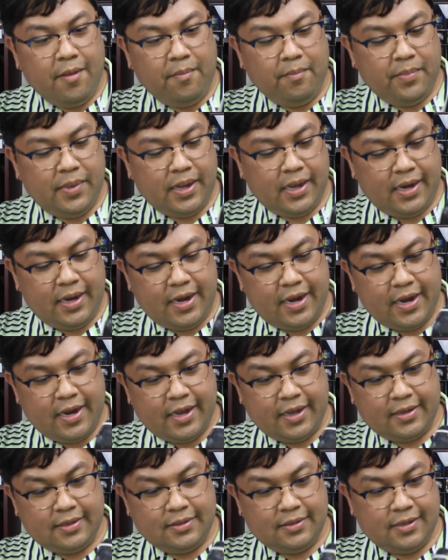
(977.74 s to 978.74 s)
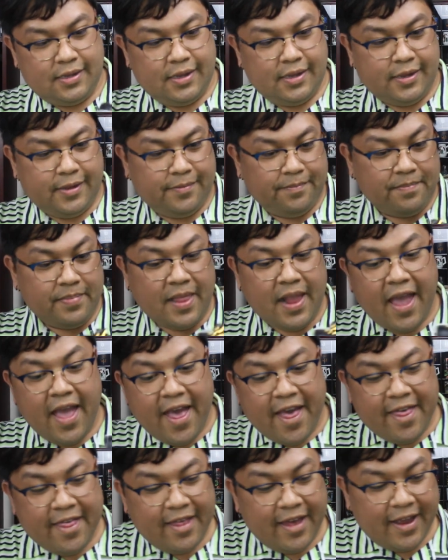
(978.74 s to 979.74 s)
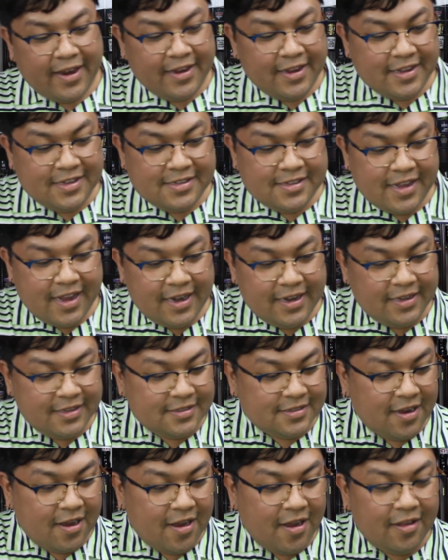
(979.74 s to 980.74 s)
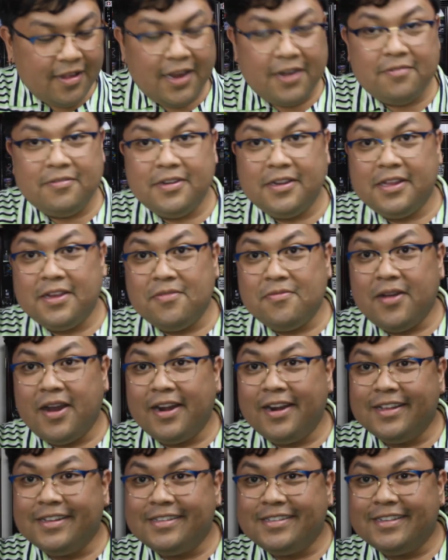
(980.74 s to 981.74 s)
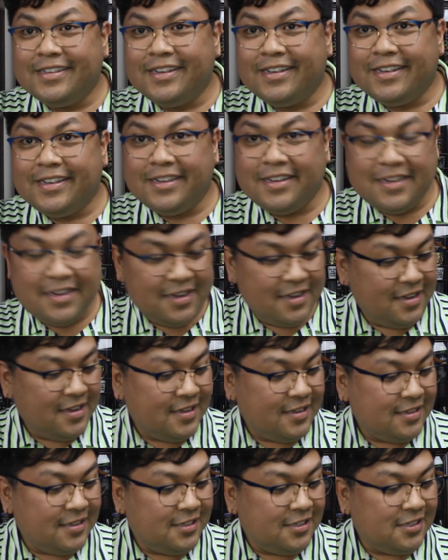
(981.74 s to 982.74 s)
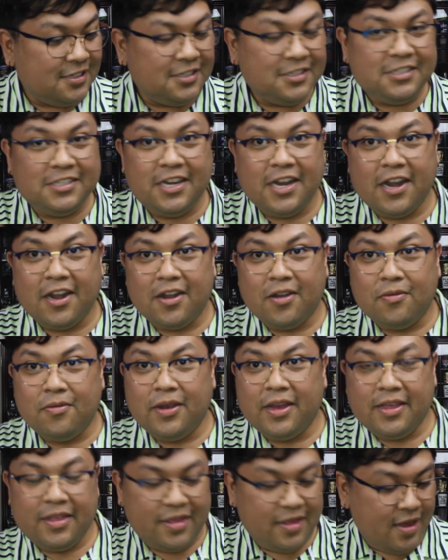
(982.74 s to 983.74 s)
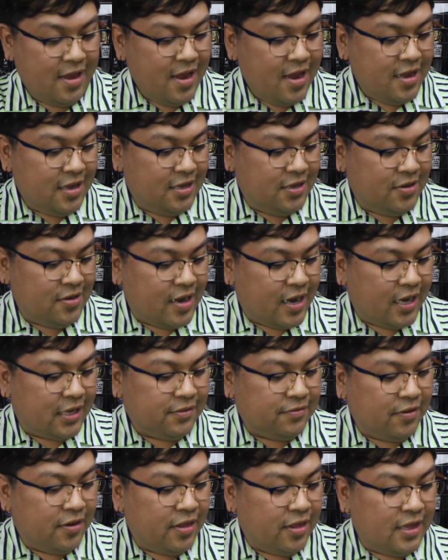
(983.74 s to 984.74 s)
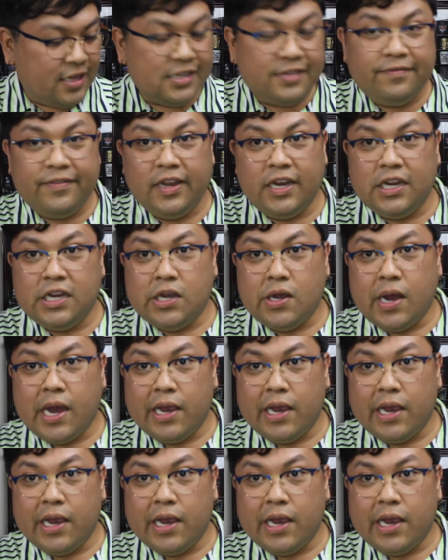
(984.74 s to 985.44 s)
But yeah, I guess that is all I really wanted to share with you guys for this video.